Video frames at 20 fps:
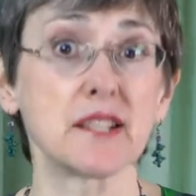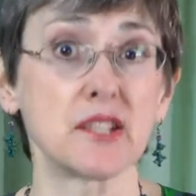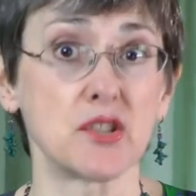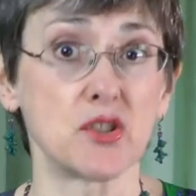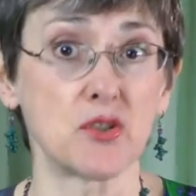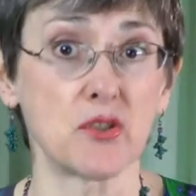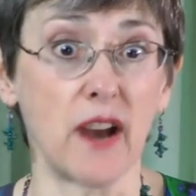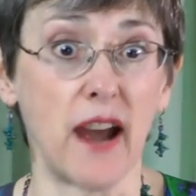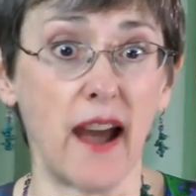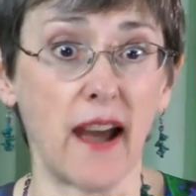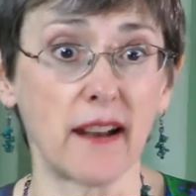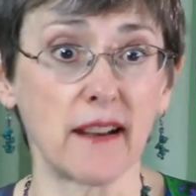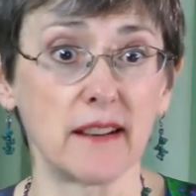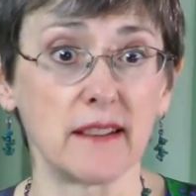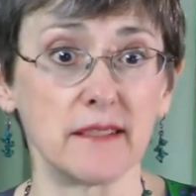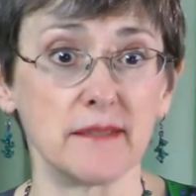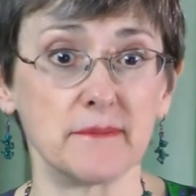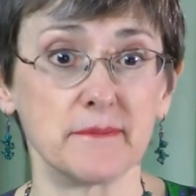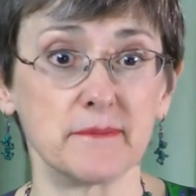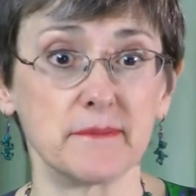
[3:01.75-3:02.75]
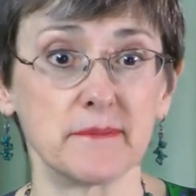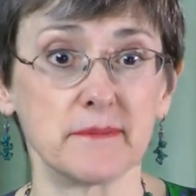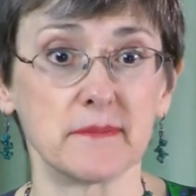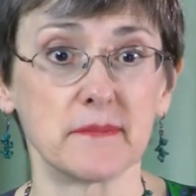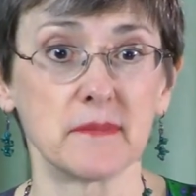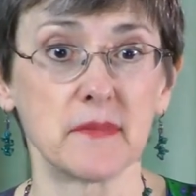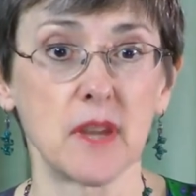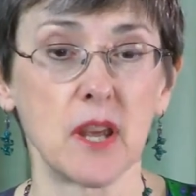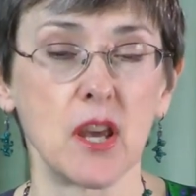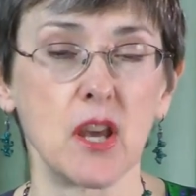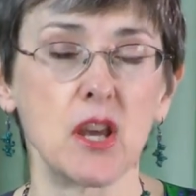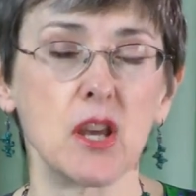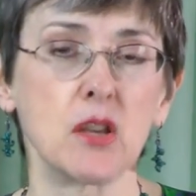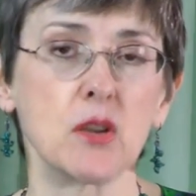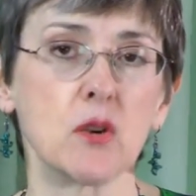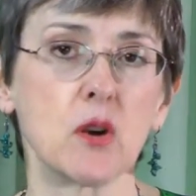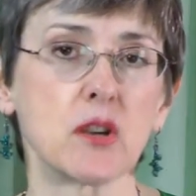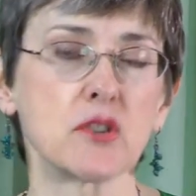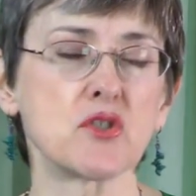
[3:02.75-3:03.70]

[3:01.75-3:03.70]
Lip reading: to track. You are